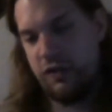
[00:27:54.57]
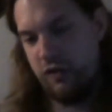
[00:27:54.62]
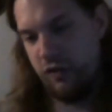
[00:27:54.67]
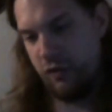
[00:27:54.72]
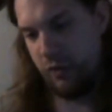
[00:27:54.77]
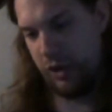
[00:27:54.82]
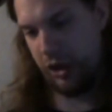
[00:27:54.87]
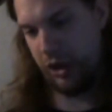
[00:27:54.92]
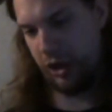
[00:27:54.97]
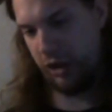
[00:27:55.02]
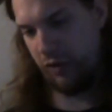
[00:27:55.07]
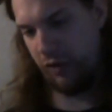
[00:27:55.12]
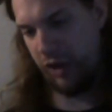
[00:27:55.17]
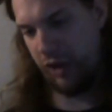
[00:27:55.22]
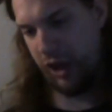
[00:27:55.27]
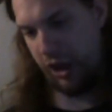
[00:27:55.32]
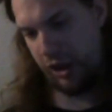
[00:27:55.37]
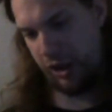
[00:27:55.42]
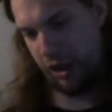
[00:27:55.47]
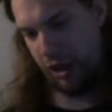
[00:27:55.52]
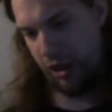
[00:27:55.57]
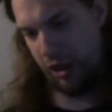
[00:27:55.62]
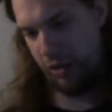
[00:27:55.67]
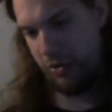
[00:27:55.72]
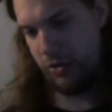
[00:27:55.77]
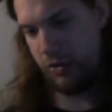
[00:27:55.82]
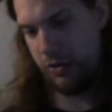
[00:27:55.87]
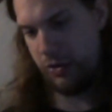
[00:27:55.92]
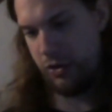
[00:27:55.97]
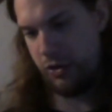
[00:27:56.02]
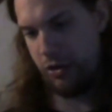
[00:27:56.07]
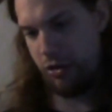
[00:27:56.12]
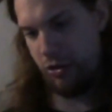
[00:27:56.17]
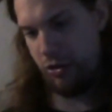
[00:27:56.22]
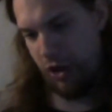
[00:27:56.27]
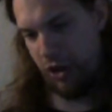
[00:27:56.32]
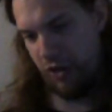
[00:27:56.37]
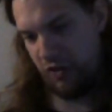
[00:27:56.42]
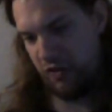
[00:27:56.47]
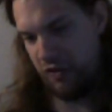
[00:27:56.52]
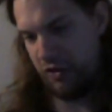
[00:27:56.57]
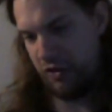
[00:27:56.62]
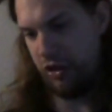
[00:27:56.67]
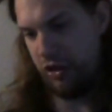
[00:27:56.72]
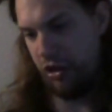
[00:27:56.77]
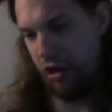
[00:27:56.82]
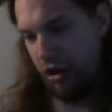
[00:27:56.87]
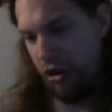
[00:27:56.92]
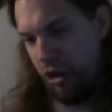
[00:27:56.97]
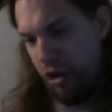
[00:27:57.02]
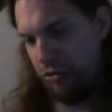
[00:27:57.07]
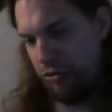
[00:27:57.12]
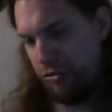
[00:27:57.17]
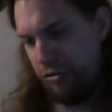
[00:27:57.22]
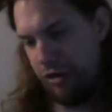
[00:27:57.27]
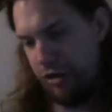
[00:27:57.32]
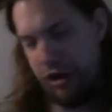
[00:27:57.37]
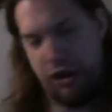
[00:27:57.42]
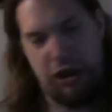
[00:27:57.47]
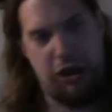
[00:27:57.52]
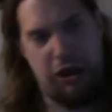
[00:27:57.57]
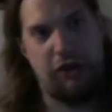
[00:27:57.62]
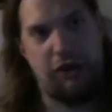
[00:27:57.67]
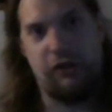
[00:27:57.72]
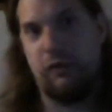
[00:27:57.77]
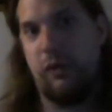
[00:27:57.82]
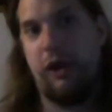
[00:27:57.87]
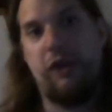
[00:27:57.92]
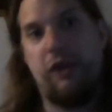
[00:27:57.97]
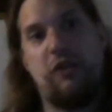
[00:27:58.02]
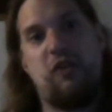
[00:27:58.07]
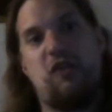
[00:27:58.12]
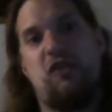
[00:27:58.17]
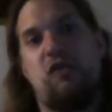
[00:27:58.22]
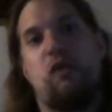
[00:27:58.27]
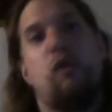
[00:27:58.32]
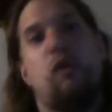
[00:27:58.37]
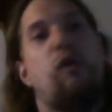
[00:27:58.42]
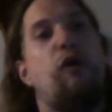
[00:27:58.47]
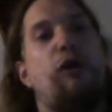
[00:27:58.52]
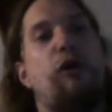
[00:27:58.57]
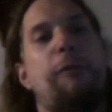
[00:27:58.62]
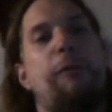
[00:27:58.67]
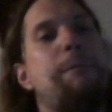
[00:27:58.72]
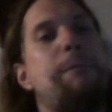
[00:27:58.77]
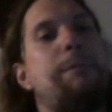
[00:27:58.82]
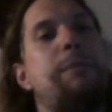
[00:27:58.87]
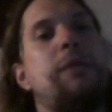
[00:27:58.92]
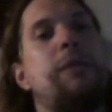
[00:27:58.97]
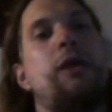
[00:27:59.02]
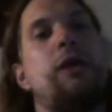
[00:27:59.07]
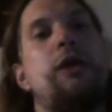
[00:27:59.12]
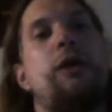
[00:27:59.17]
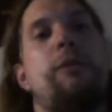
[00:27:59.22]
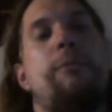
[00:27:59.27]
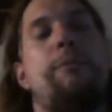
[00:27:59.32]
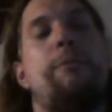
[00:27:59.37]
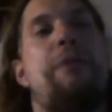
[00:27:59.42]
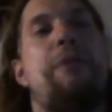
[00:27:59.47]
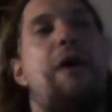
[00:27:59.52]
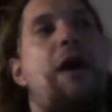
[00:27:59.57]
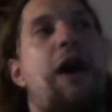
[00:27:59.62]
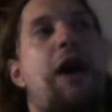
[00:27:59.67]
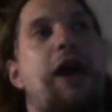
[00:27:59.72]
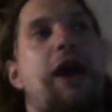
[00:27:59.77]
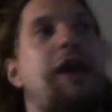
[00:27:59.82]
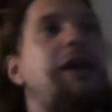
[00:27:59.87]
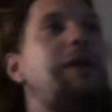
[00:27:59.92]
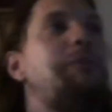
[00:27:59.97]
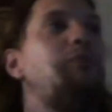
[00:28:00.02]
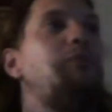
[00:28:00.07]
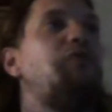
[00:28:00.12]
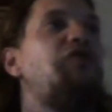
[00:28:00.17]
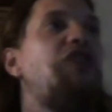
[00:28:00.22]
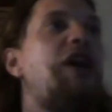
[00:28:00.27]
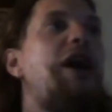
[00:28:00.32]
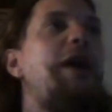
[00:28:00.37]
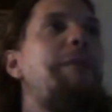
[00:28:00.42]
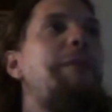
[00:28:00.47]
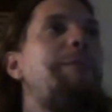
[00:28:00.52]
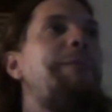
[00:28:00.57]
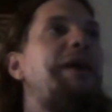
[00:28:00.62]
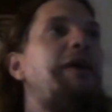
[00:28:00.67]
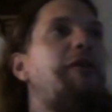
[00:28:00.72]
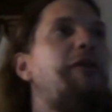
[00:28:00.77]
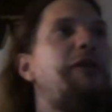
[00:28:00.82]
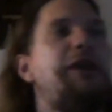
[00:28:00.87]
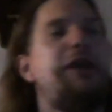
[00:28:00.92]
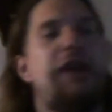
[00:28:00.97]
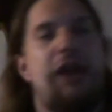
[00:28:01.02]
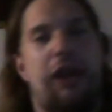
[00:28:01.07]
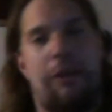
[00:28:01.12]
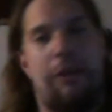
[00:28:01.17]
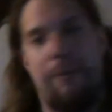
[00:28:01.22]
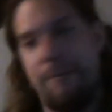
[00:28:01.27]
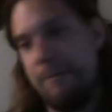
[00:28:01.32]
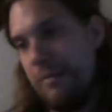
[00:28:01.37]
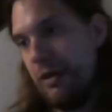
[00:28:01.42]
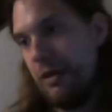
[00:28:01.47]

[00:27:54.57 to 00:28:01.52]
to oh yes, another great score by John Barry, and